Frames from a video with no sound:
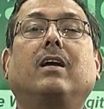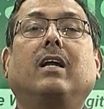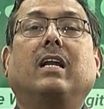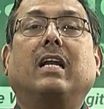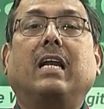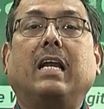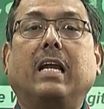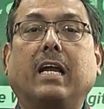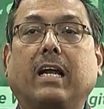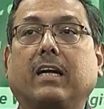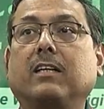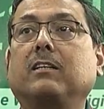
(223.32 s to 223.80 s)

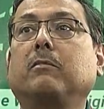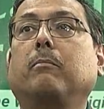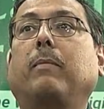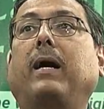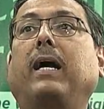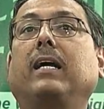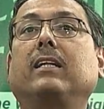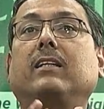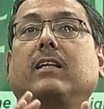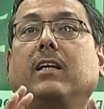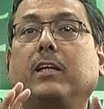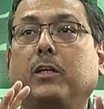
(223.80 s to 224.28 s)
learned
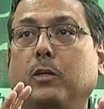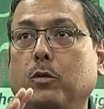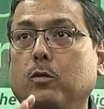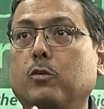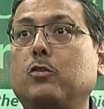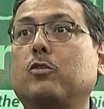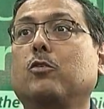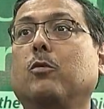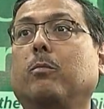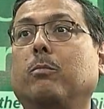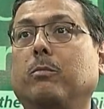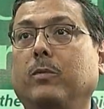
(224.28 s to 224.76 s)
by the
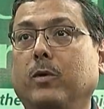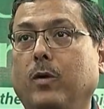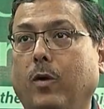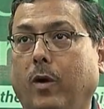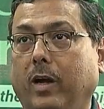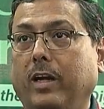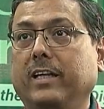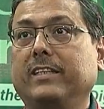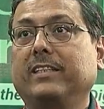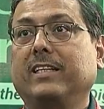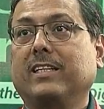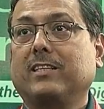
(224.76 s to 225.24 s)
YouTube
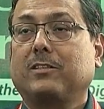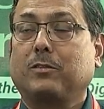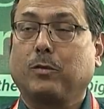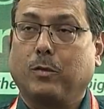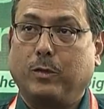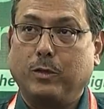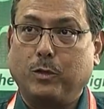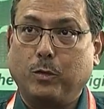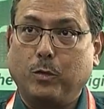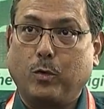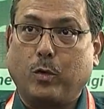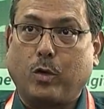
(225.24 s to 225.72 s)
knowledge.
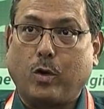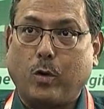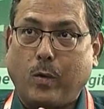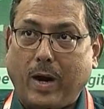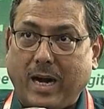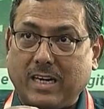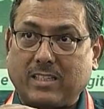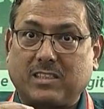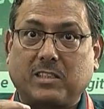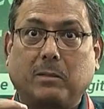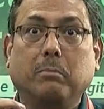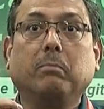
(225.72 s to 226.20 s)
So you
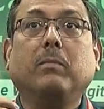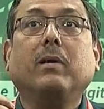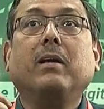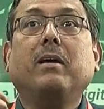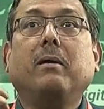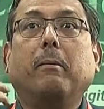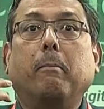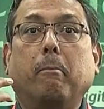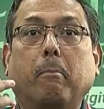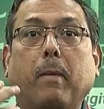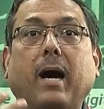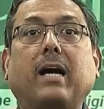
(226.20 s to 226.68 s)
require some
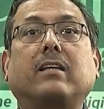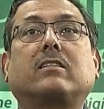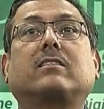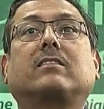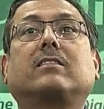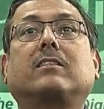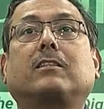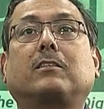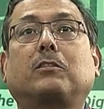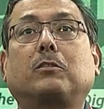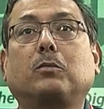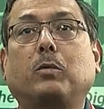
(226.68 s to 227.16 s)

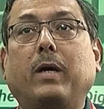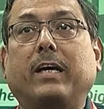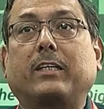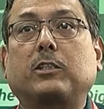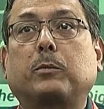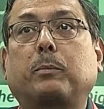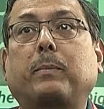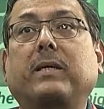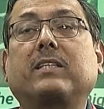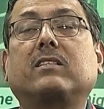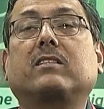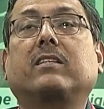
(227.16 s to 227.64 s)
master to
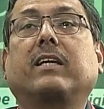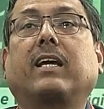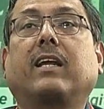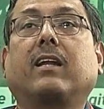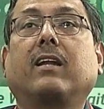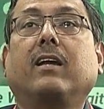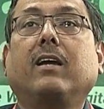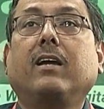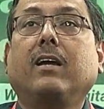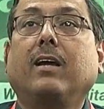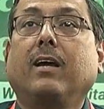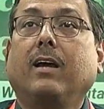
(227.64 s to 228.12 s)
express their